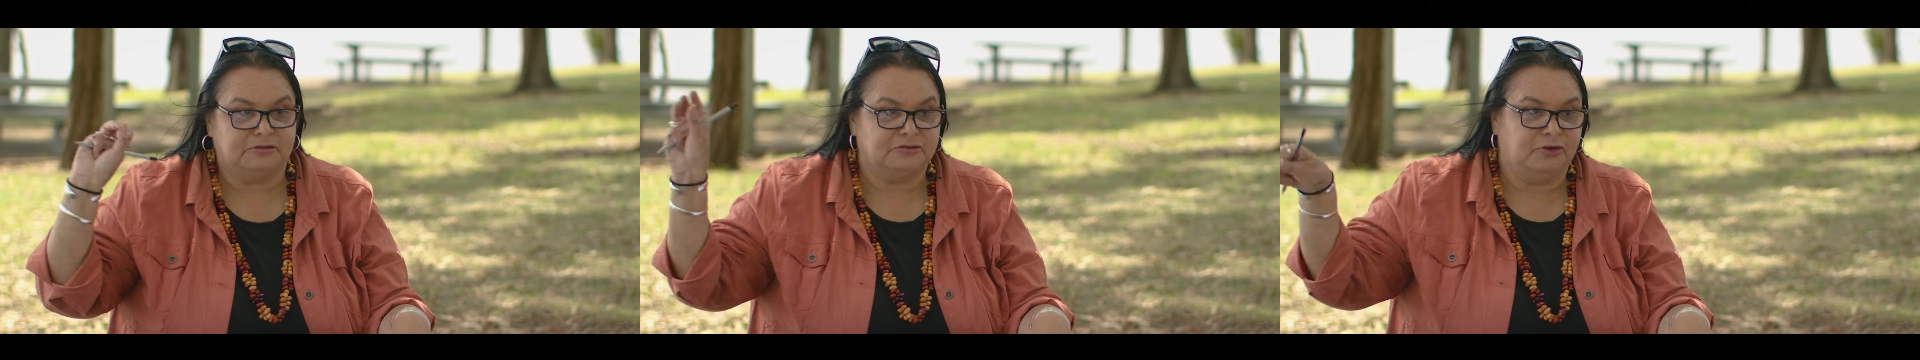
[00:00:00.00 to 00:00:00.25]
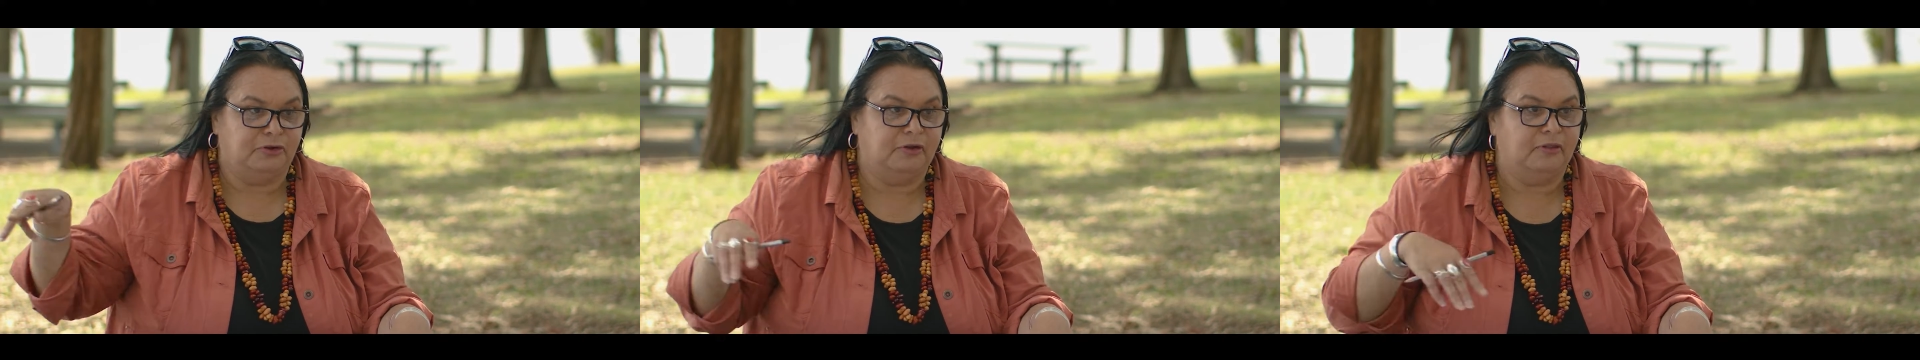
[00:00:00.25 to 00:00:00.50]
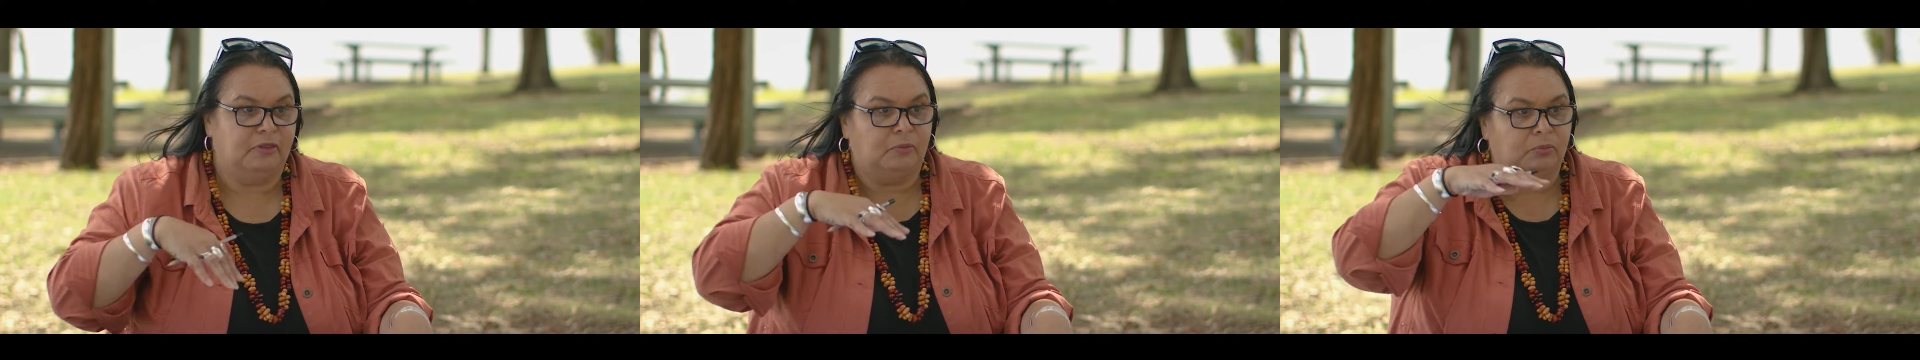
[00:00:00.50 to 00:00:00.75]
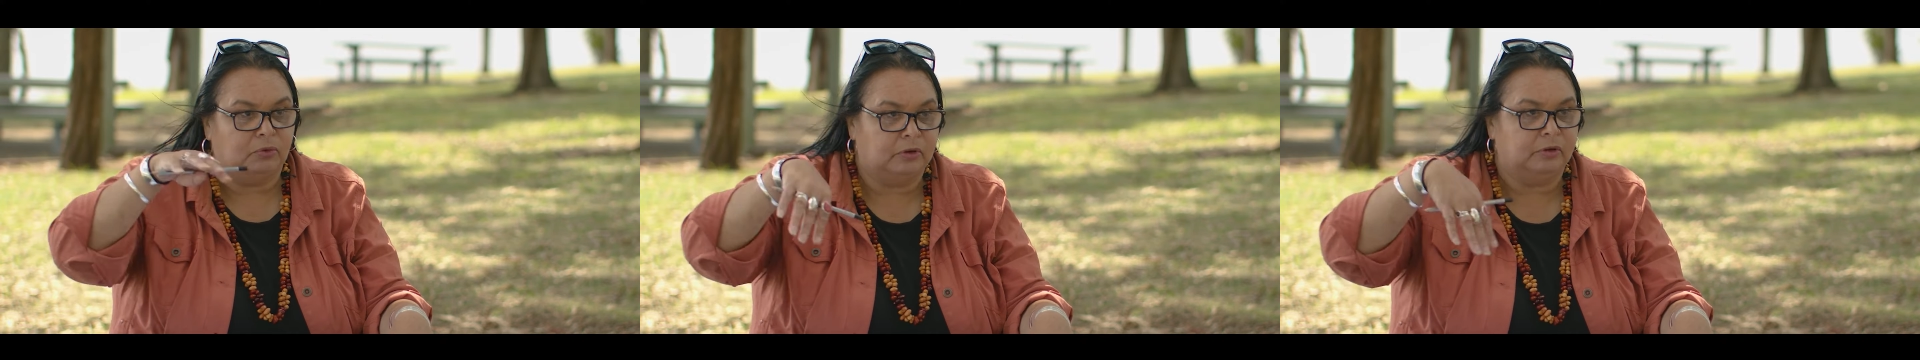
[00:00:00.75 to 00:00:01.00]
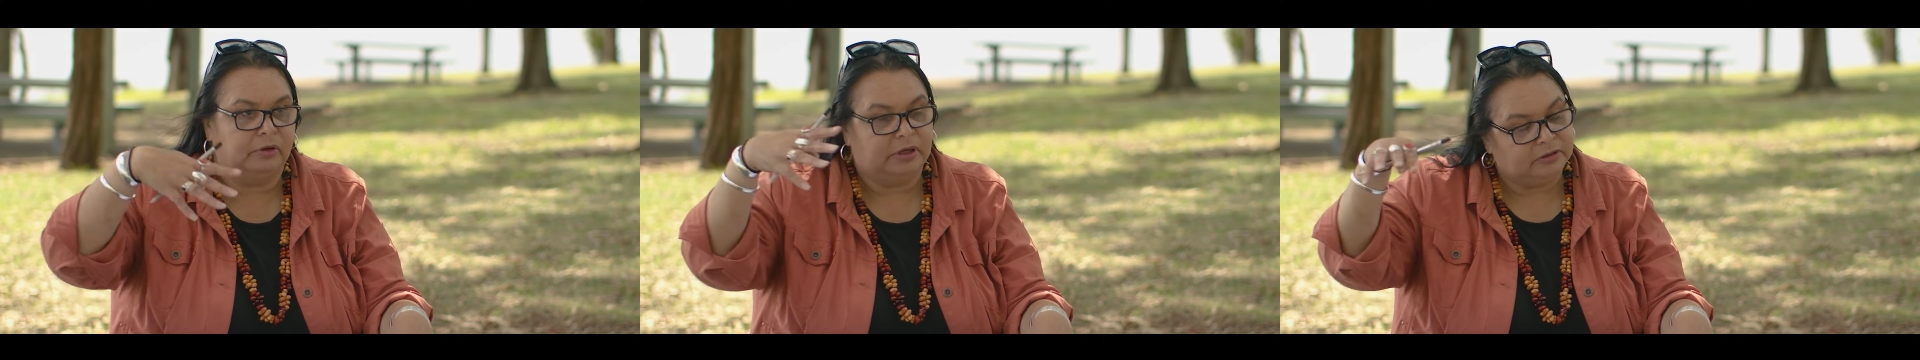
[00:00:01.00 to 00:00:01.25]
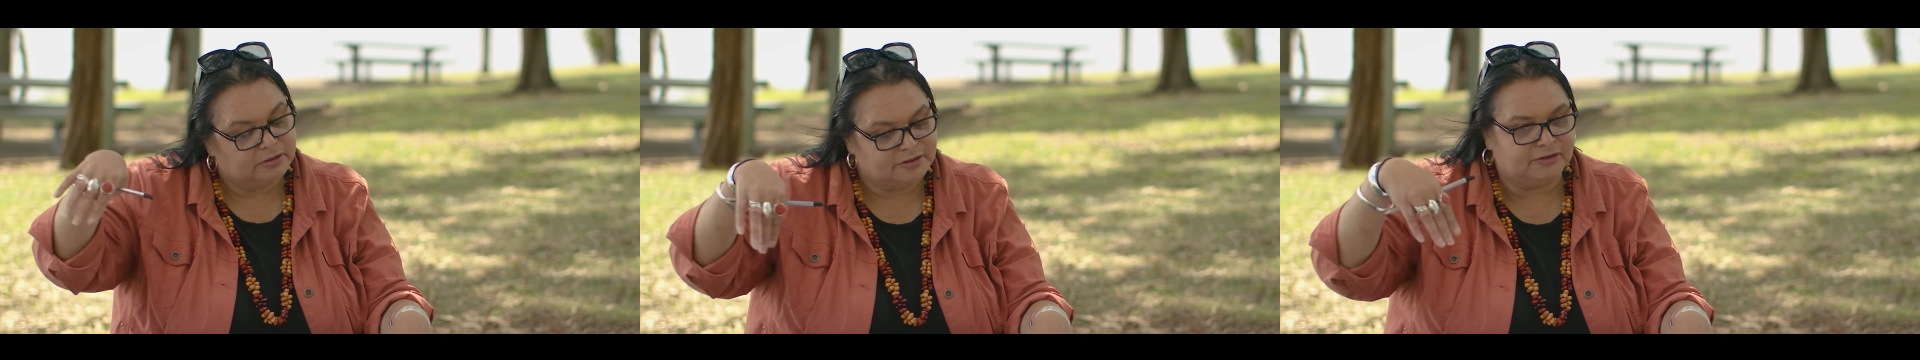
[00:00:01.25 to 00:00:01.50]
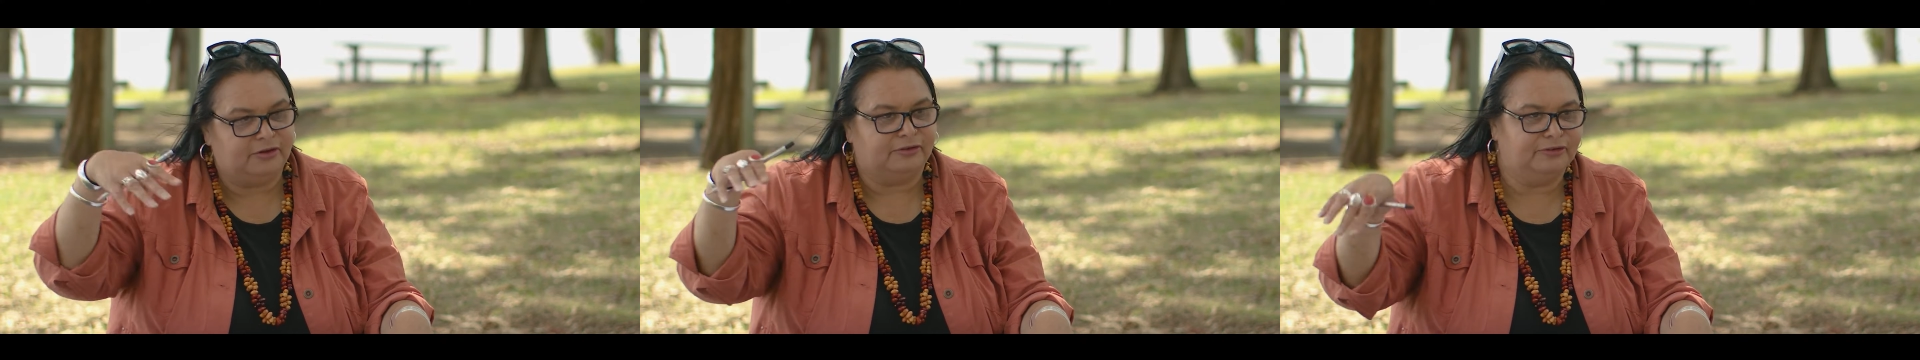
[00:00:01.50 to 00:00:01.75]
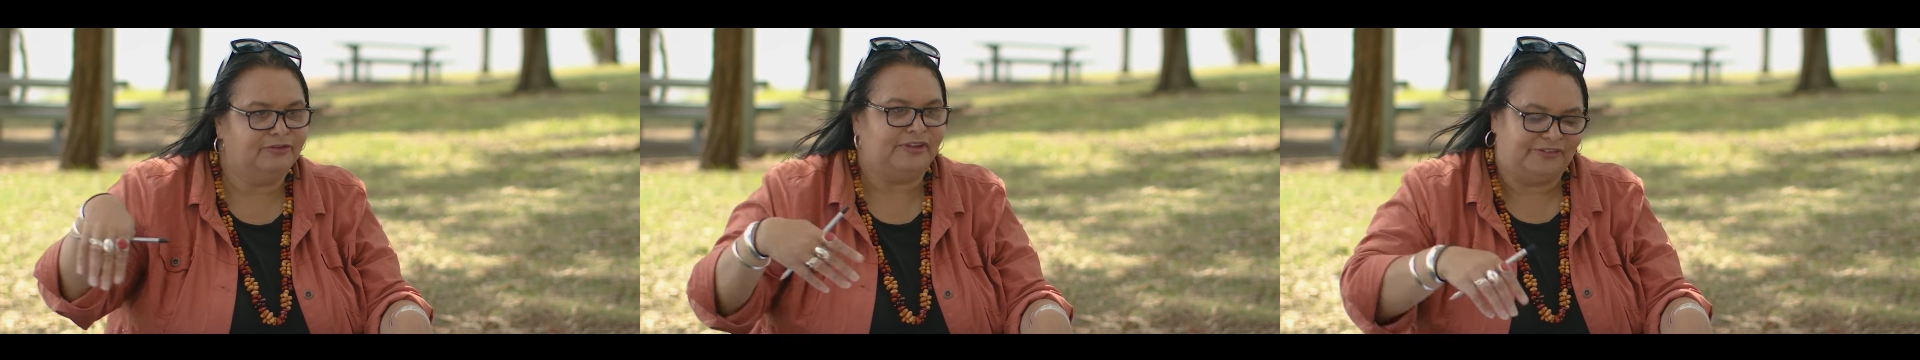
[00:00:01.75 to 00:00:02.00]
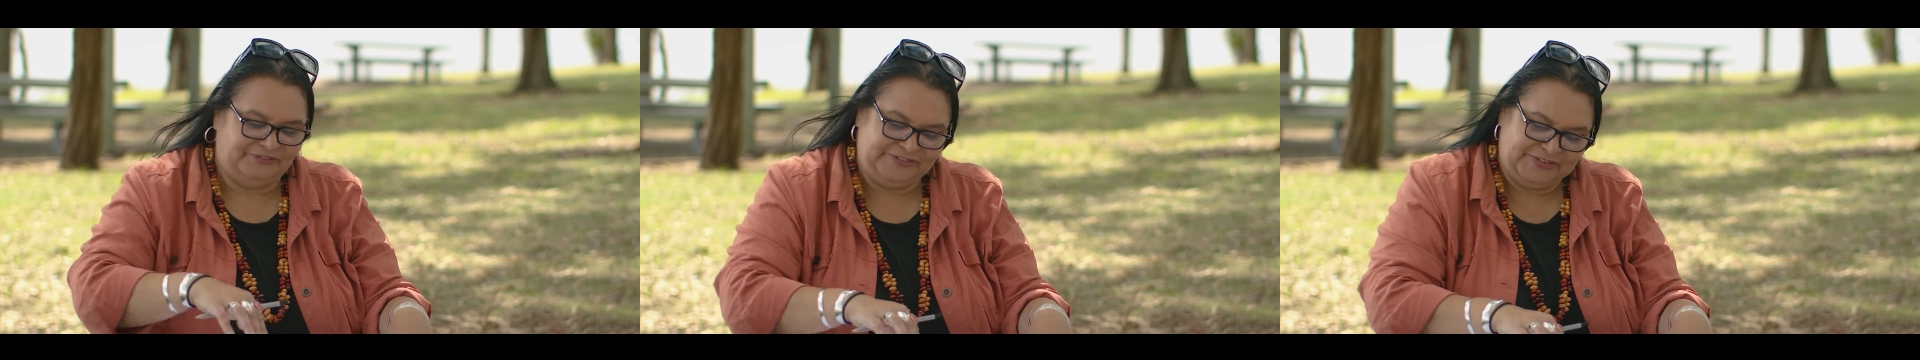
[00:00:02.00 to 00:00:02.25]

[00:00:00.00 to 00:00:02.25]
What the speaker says: stone in the water and the circle. Yep.